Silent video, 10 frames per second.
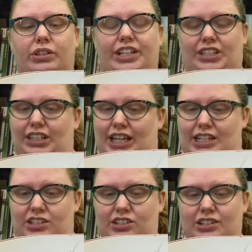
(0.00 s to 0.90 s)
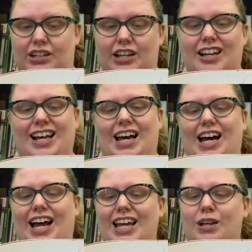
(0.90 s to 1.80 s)
like that.
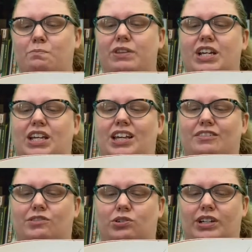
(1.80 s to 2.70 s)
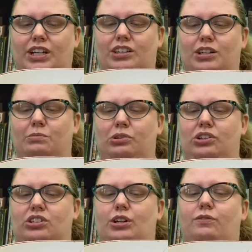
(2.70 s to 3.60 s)
I am thinking of trying them on a
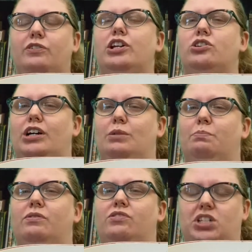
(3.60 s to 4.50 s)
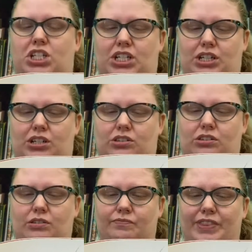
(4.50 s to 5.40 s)
different type of cheese.
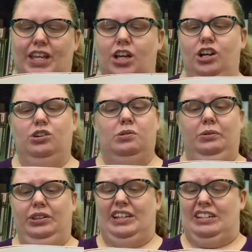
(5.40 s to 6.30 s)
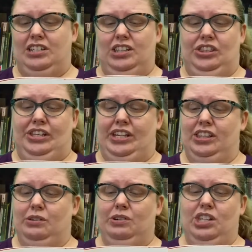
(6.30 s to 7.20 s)
Coraline didn't think
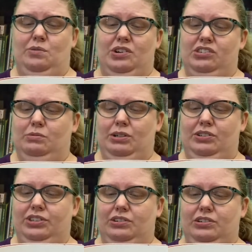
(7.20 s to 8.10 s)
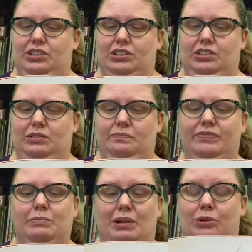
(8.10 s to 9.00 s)
there really was a mouse circus
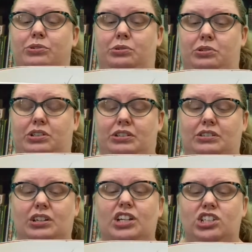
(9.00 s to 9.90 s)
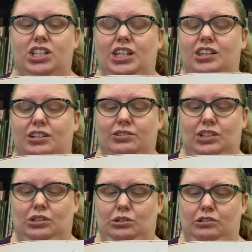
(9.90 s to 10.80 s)
mouse circus. She thought the
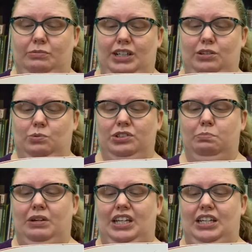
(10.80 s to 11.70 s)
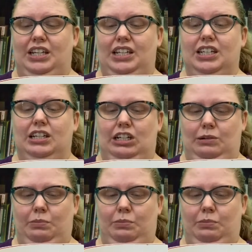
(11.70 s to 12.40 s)
old man was making it up.